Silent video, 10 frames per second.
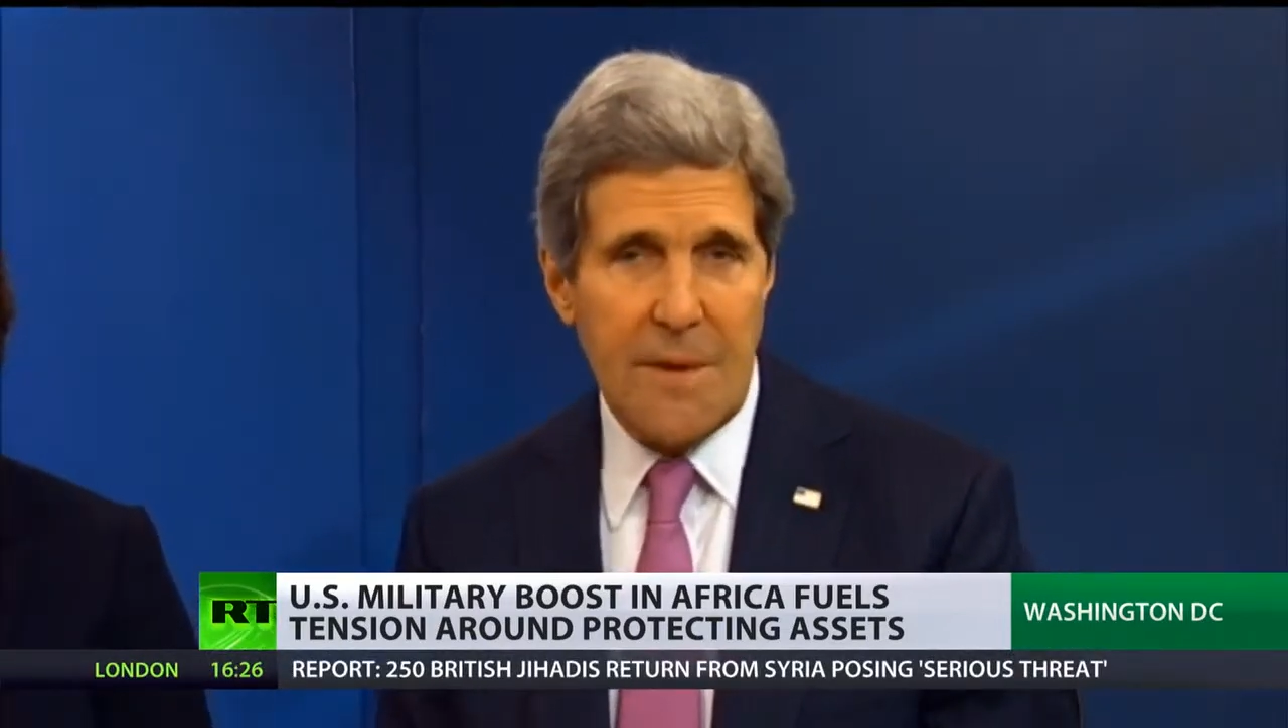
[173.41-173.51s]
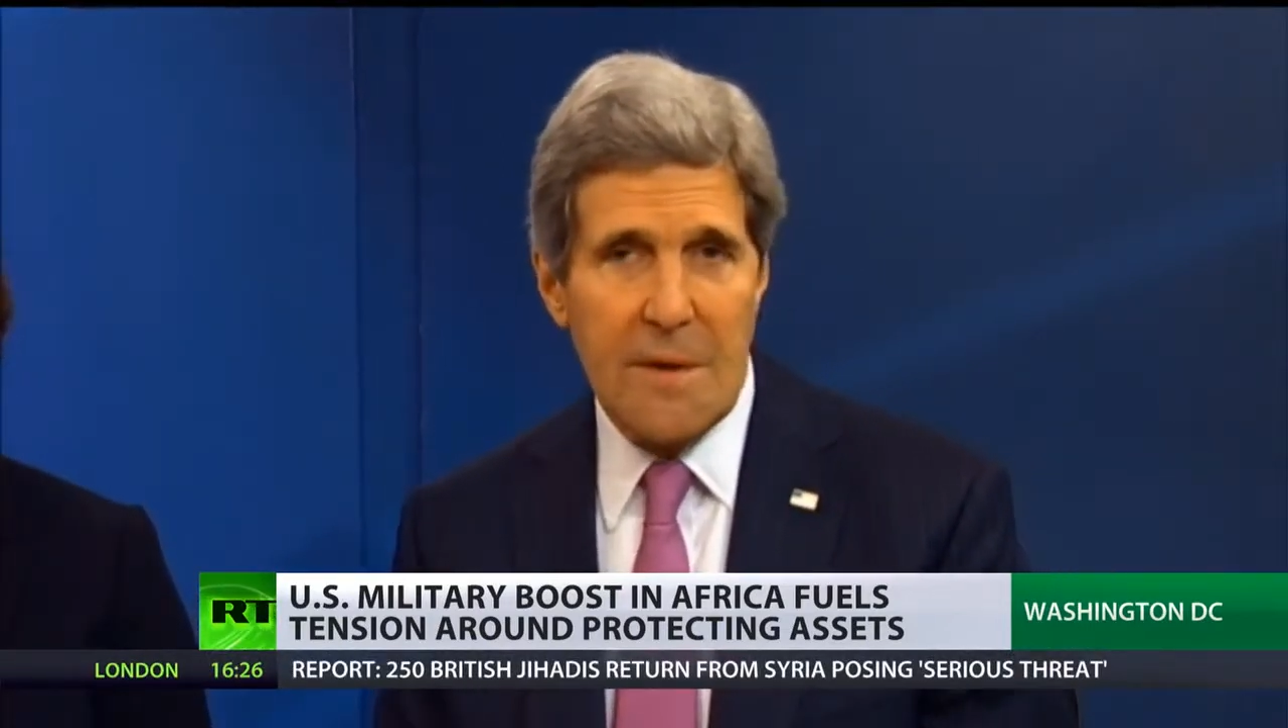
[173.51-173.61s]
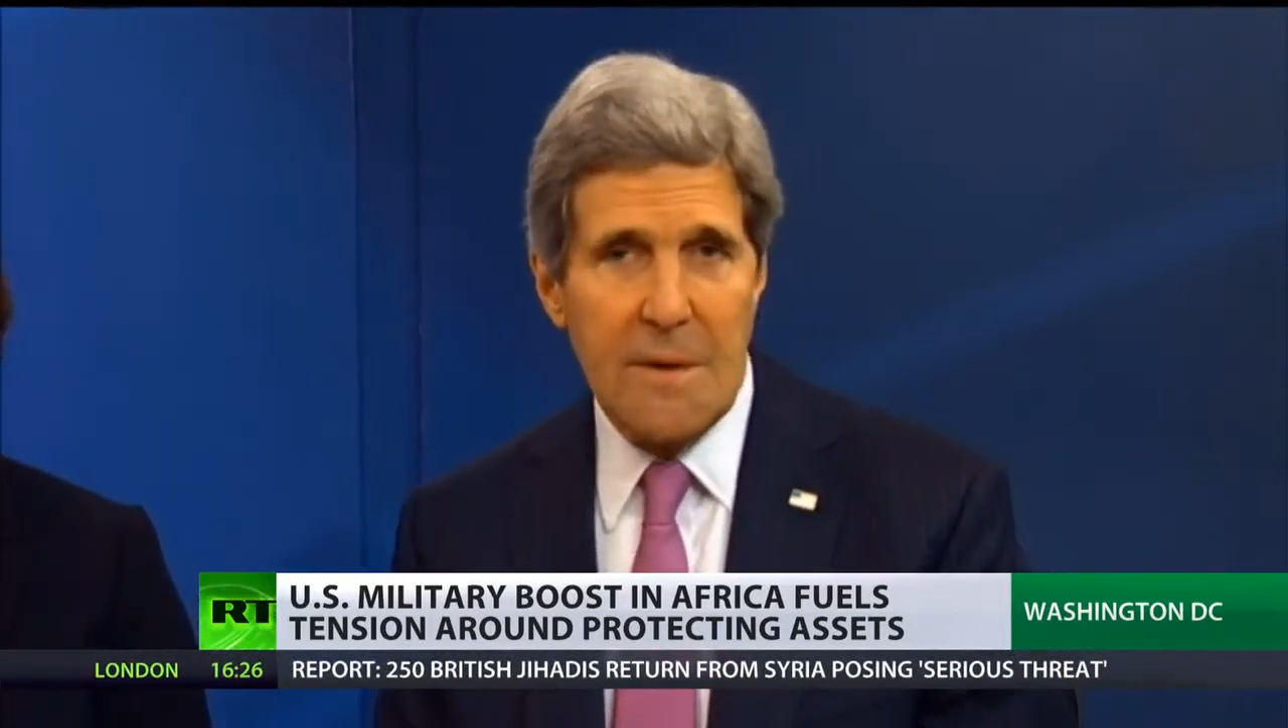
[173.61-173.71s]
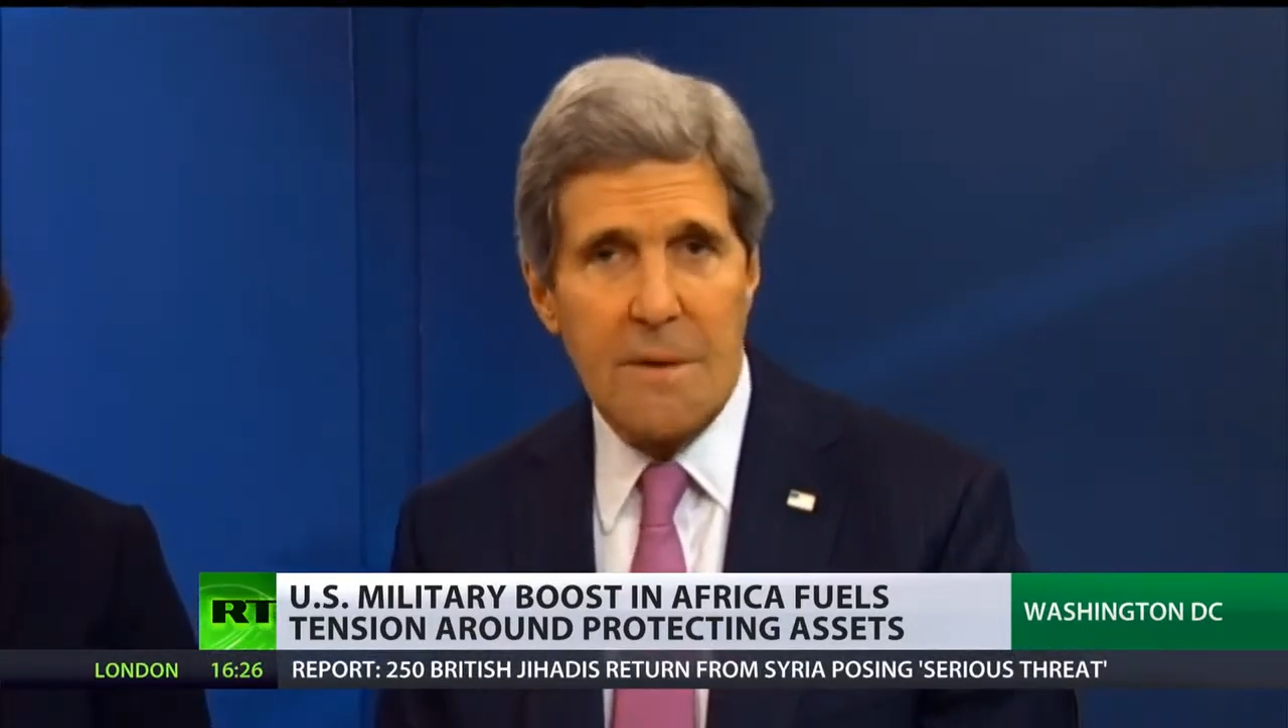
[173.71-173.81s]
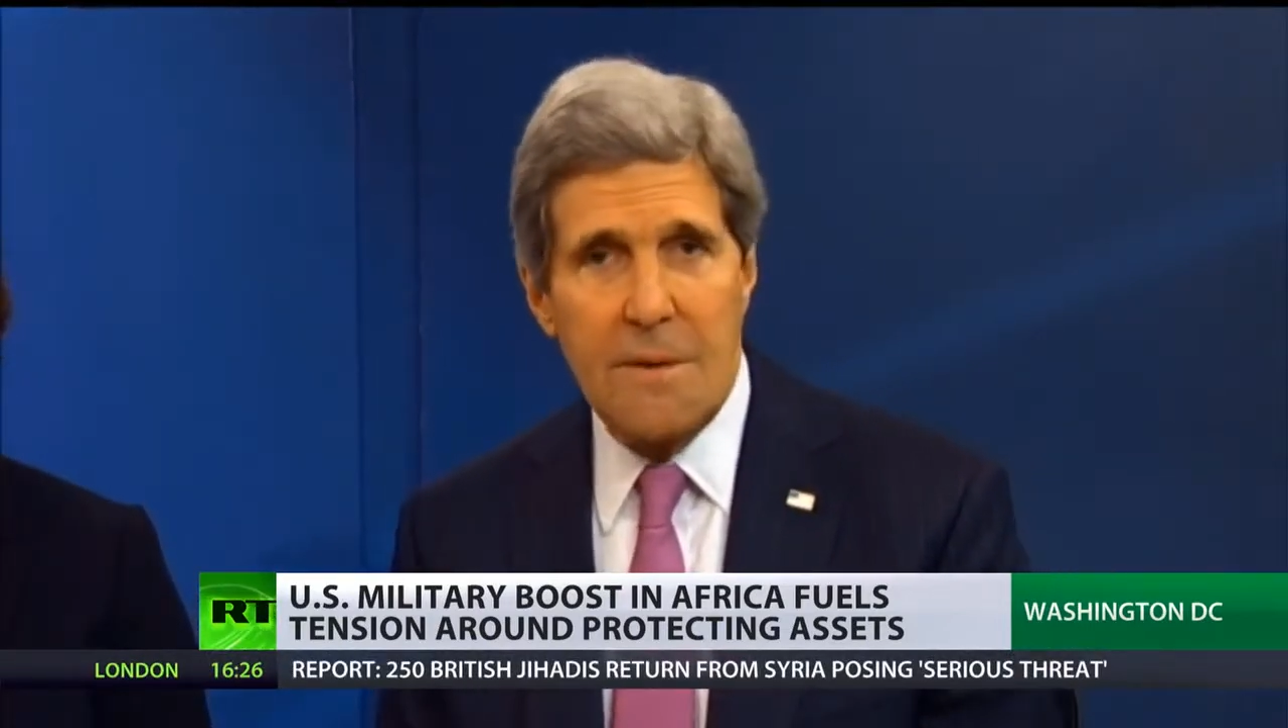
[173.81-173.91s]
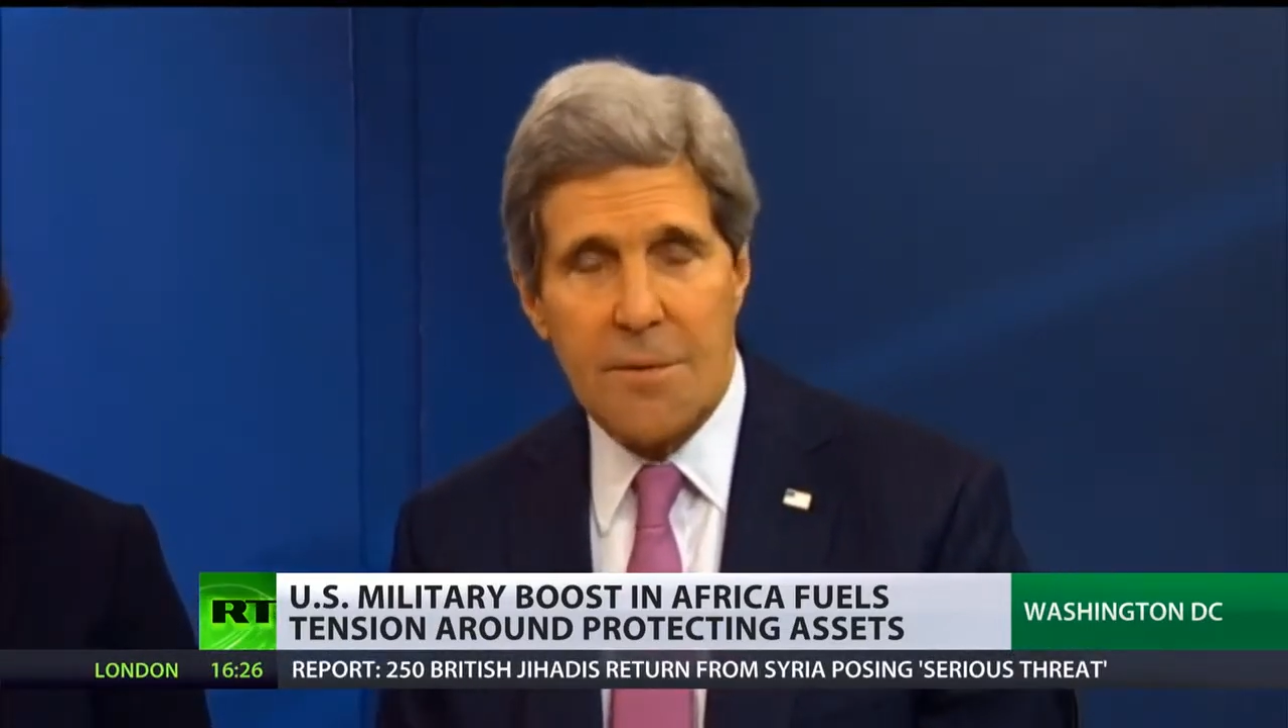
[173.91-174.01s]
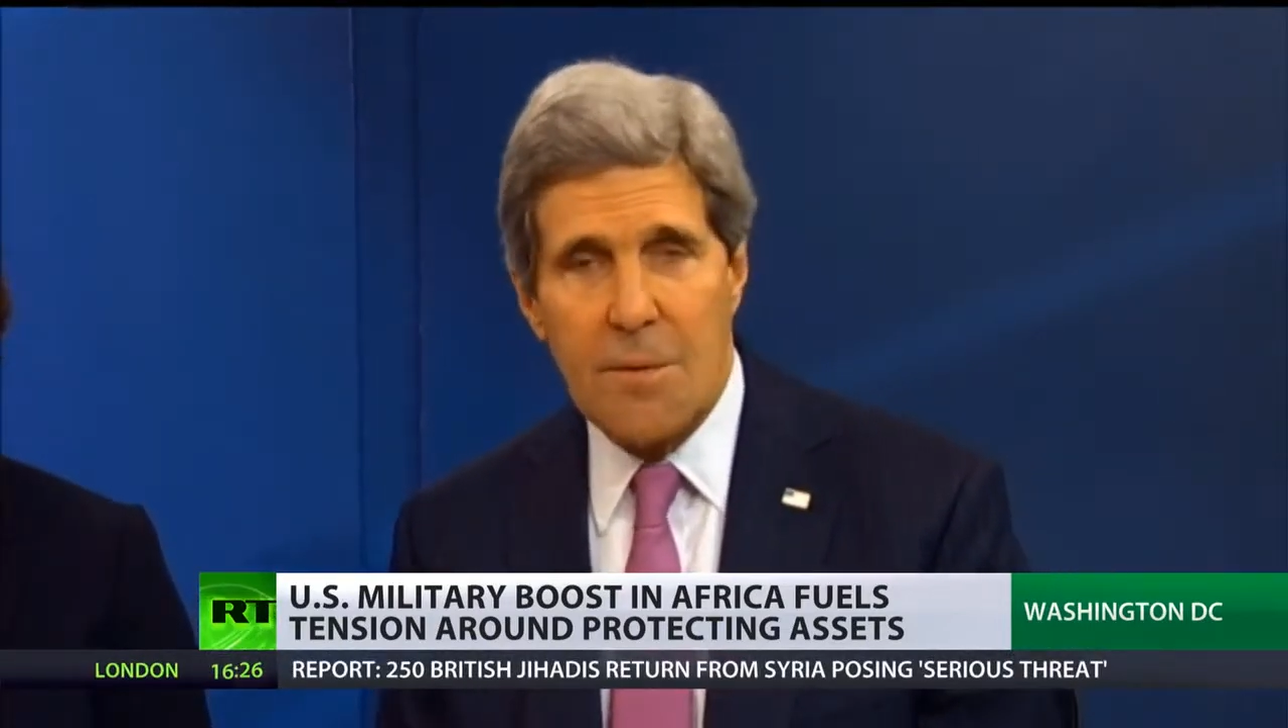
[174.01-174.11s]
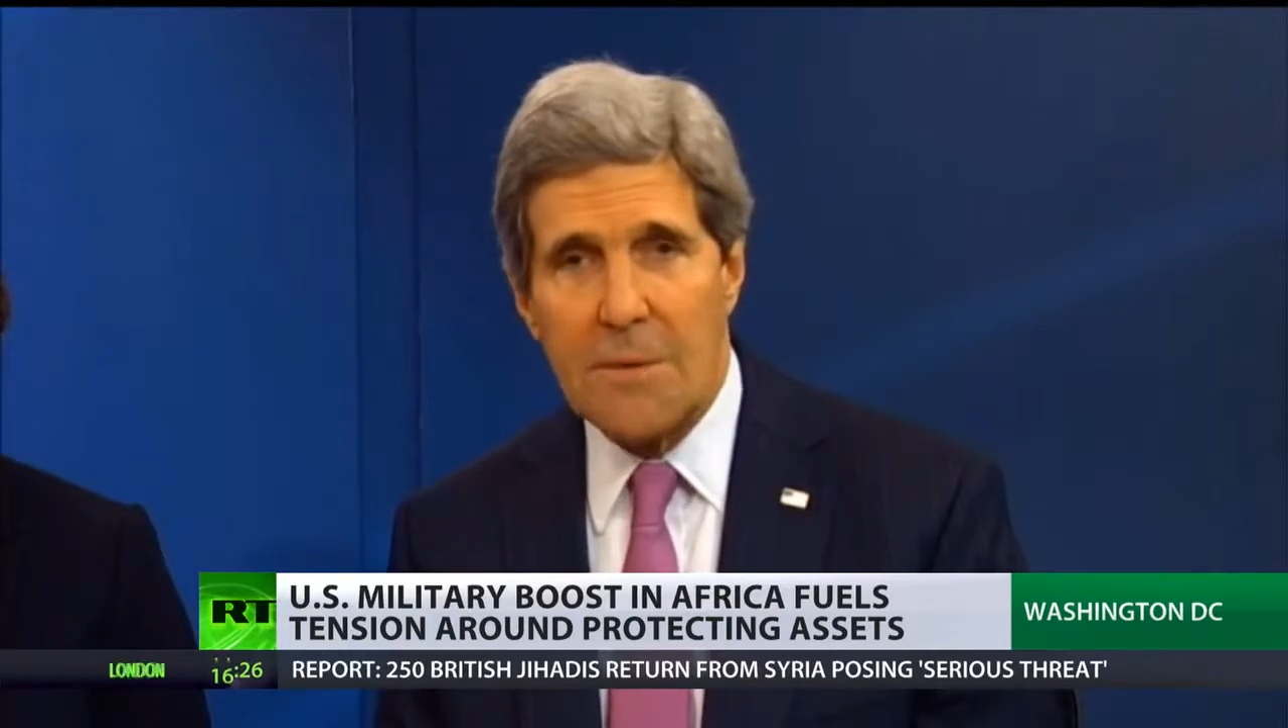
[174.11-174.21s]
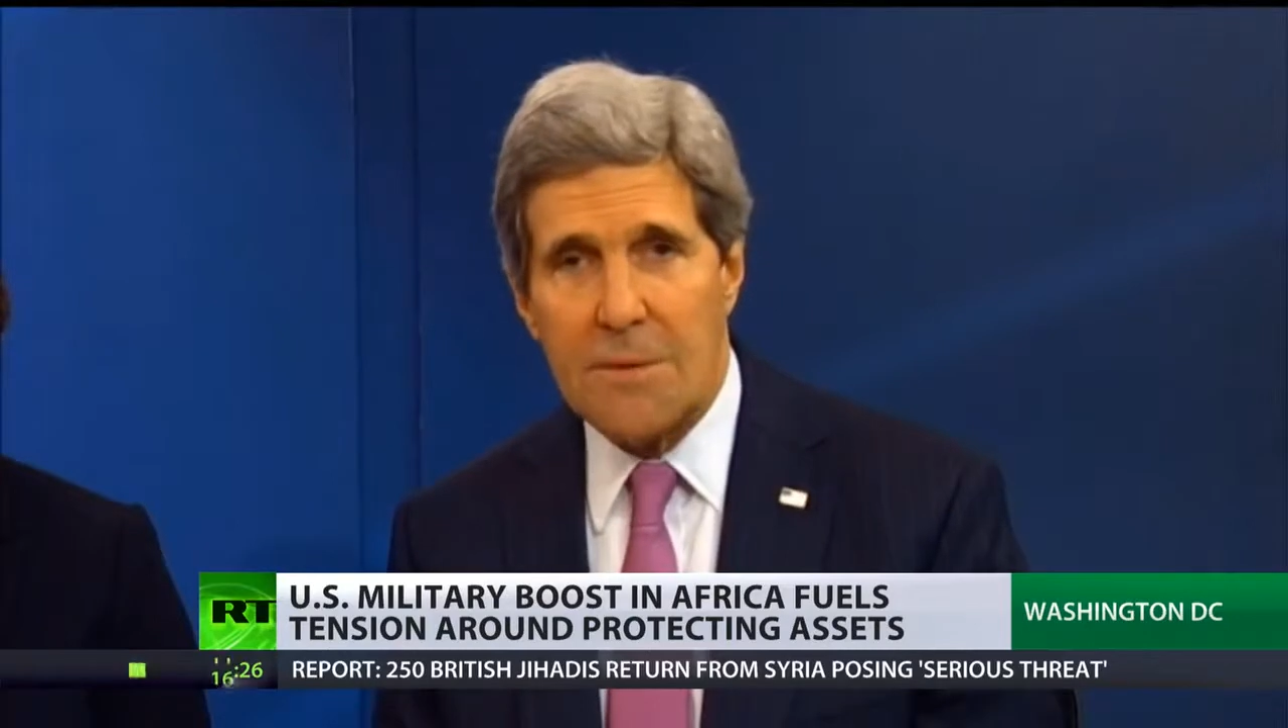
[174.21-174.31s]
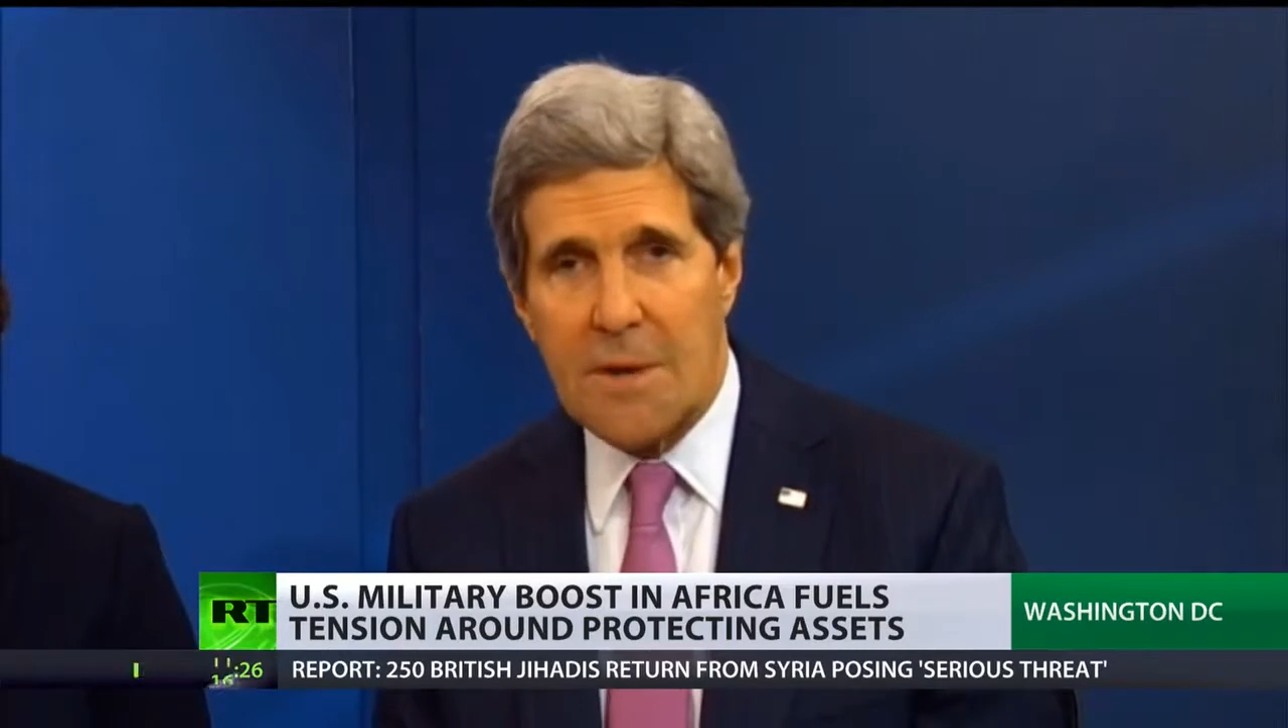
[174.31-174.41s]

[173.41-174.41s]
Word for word: in, throughout